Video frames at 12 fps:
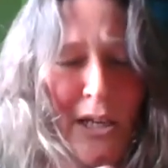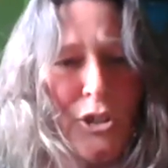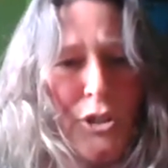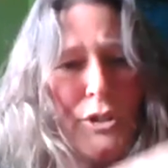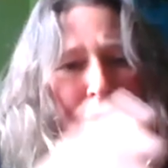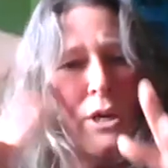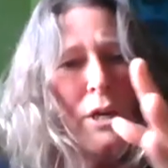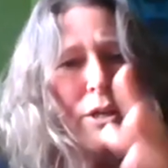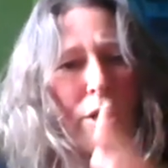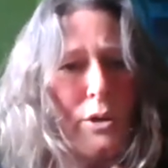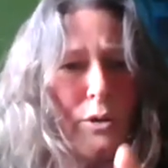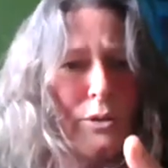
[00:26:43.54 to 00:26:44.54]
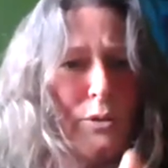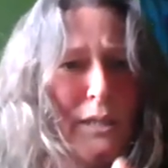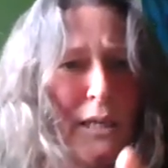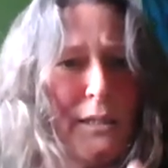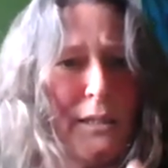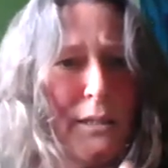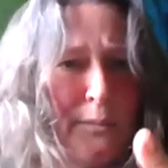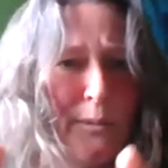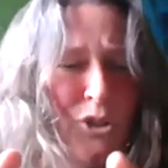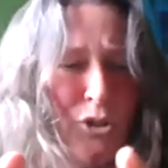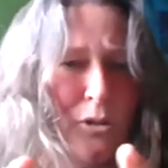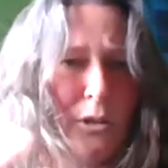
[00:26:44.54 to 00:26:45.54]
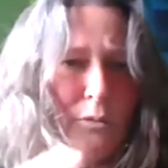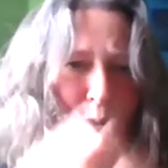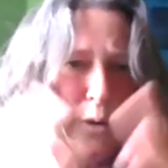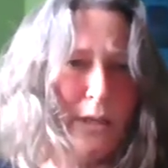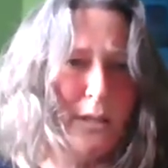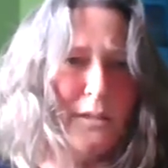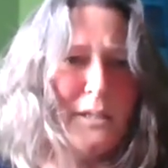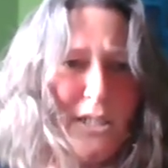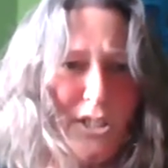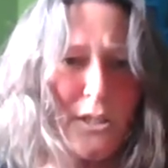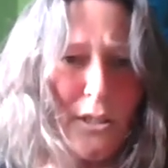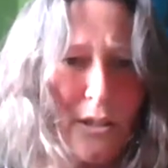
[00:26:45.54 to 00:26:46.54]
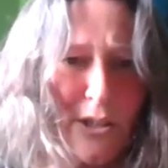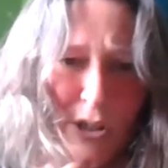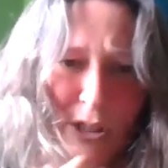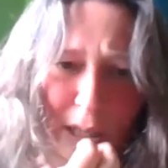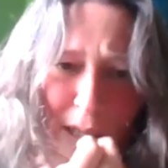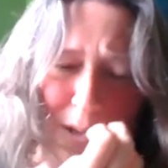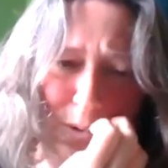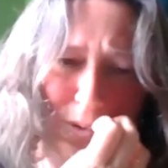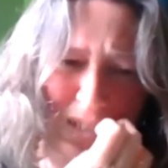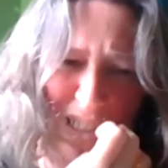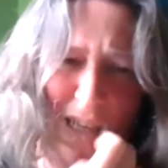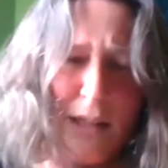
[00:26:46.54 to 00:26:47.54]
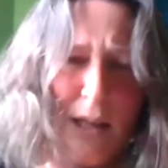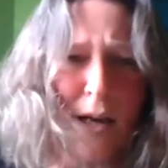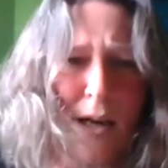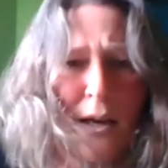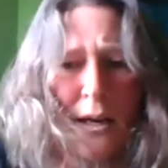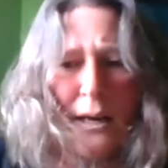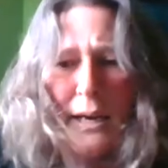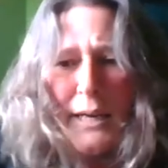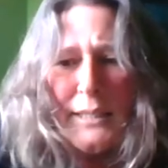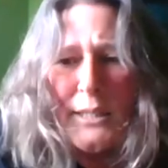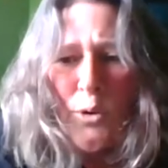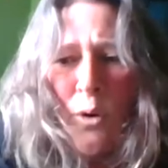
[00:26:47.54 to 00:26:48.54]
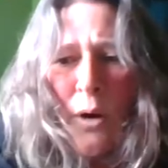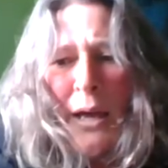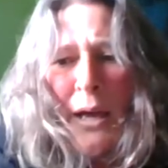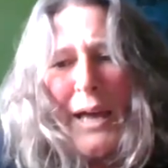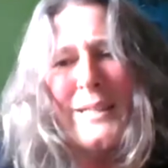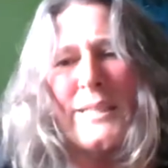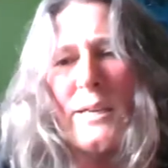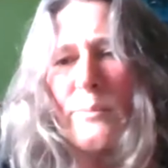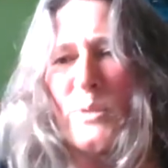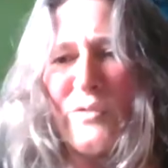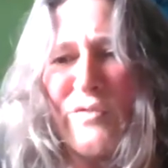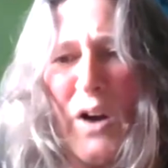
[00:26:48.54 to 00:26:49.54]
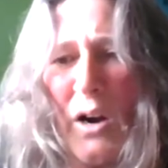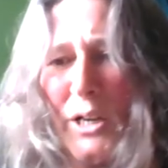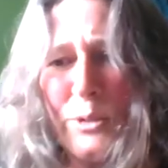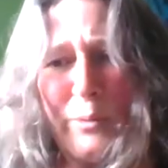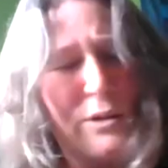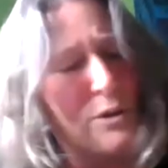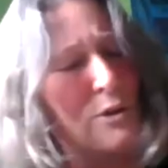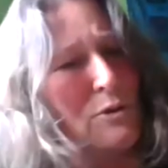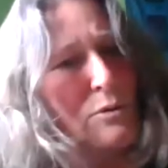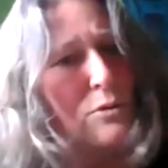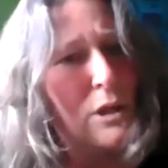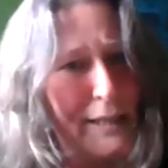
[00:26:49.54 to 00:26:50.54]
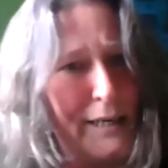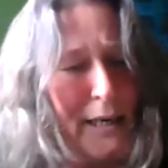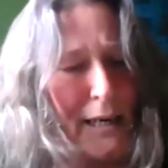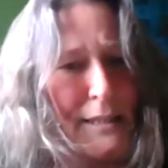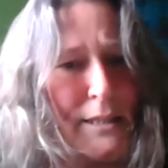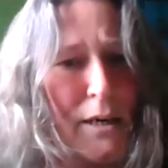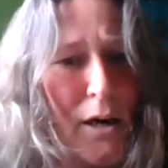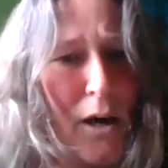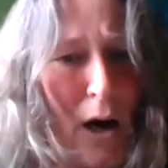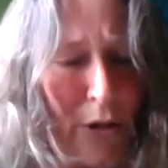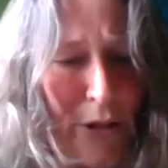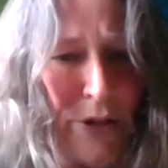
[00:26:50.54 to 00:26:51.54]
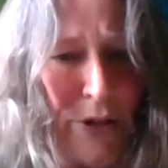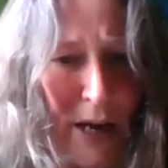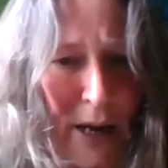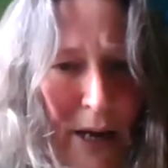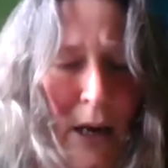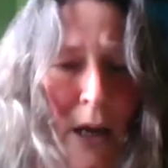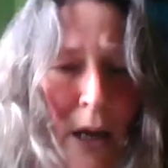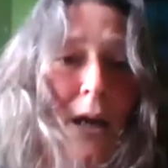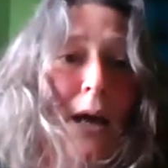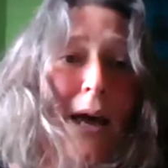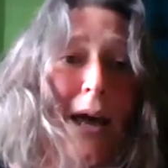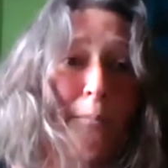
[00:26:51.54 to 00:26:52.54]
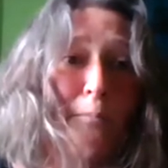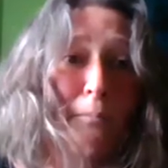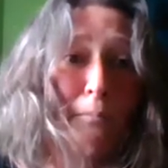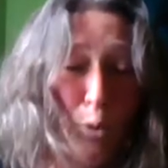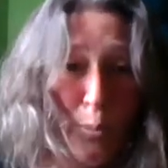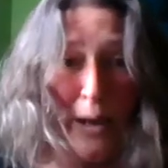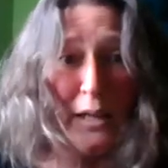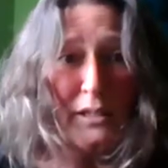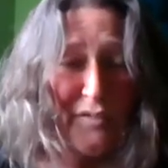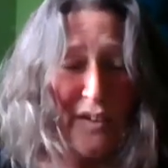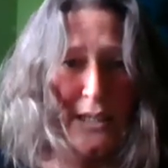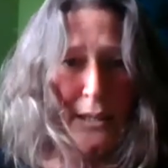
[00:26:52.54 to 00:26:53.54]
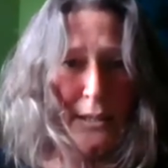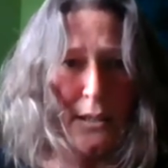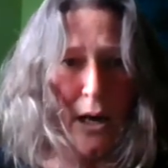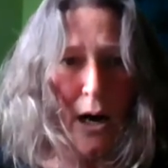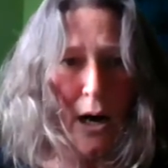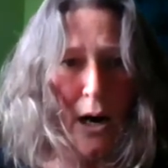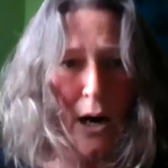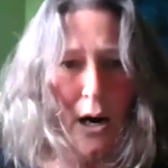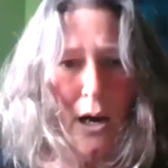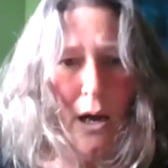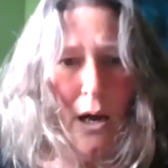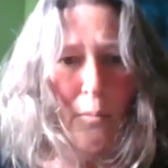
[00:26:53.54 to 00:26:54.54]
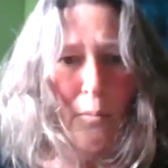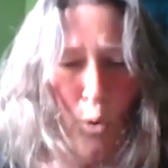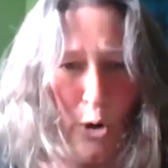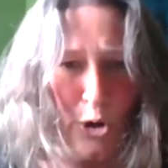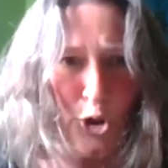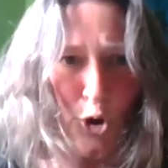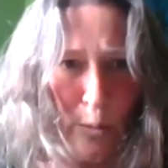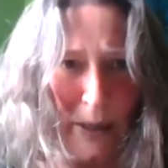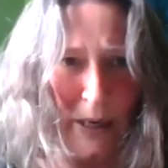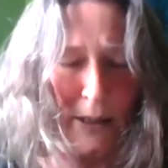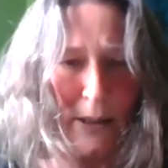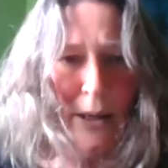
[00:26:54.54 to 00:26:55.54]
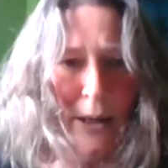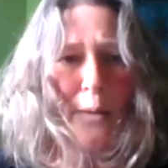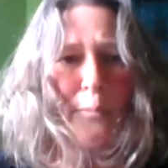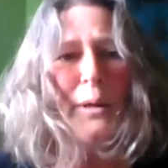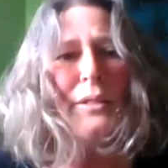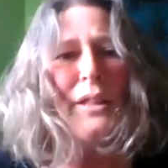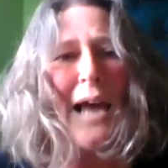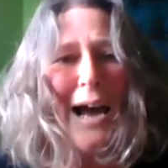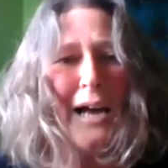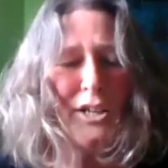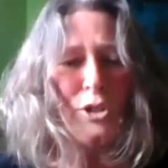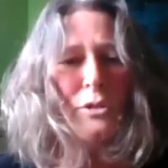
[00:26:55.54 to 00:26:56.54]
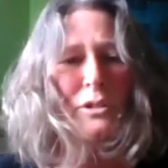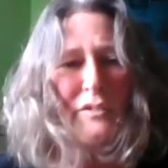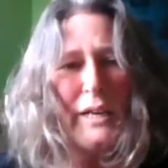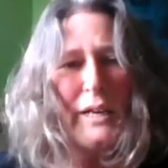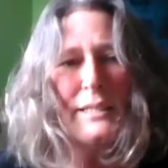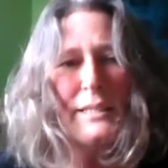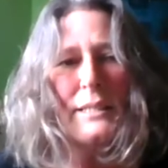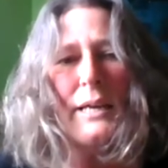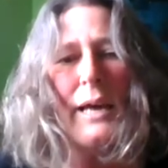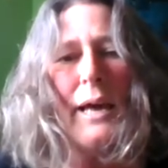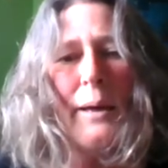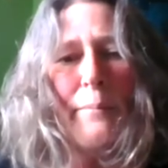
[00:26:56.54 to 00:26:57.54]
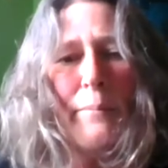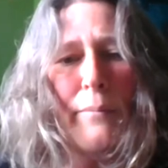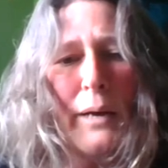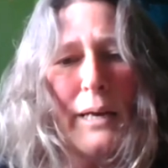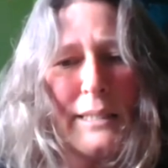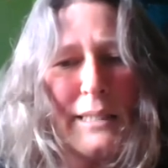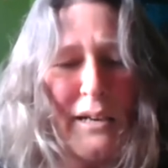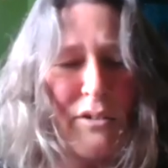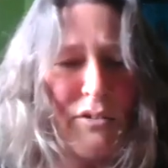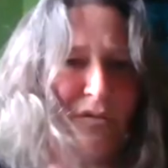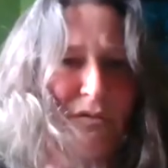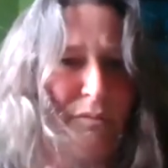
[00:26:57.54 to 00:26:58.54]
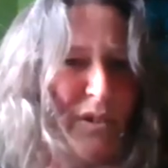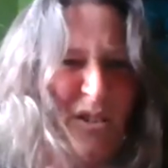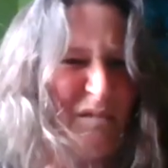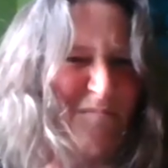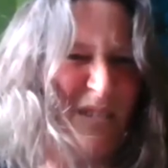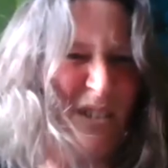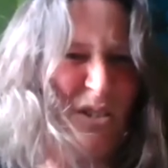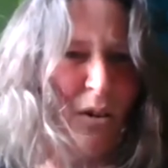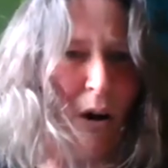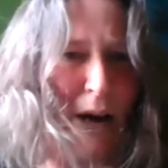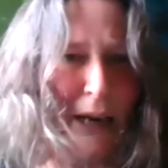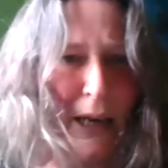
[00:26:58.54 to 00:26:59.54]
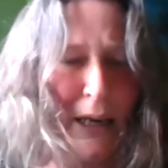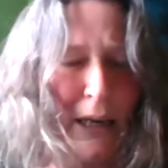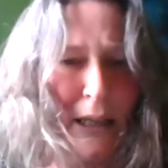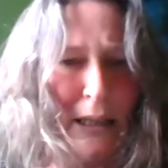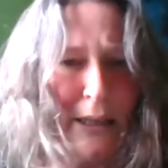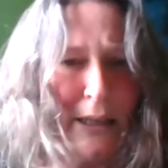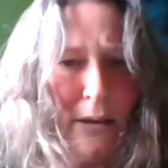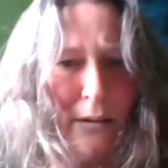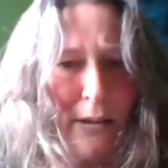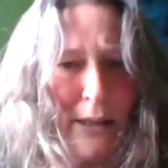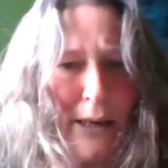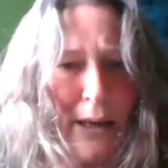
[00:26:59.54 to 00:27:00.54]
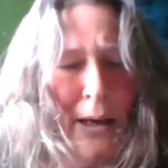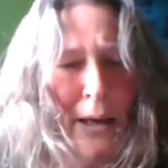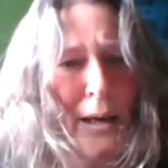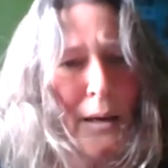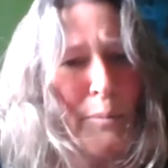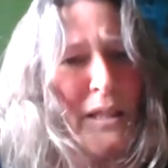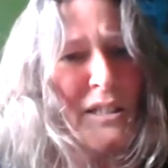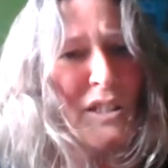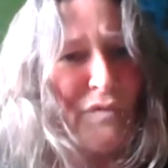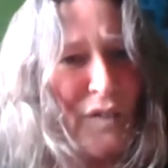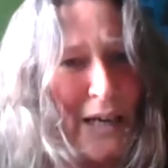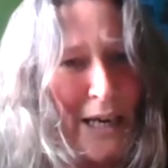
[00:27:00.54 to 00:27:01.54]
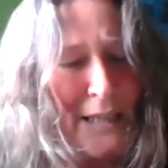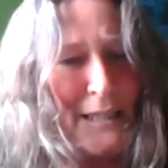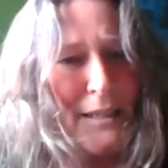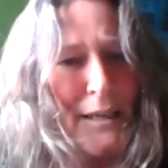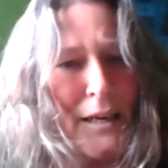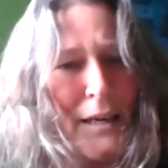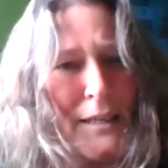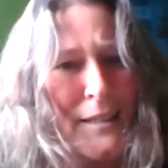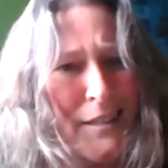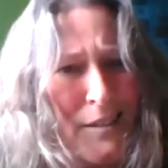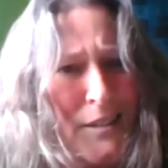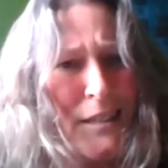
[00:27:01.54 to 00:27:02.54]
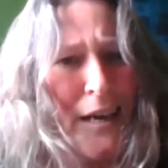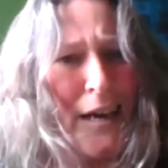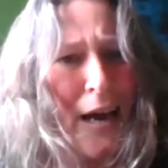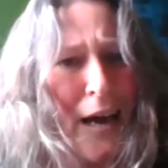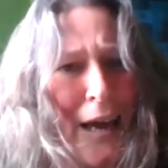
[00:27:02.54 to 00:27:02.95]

issues, they're also tending to be struggling with digital literacy alongside that. So in terms of hardware, there's no clear answer other than um, mobile devices are more dominant, but the actual device um, itself, there's there's not a kind of clear thing. But the device, because it used to, I,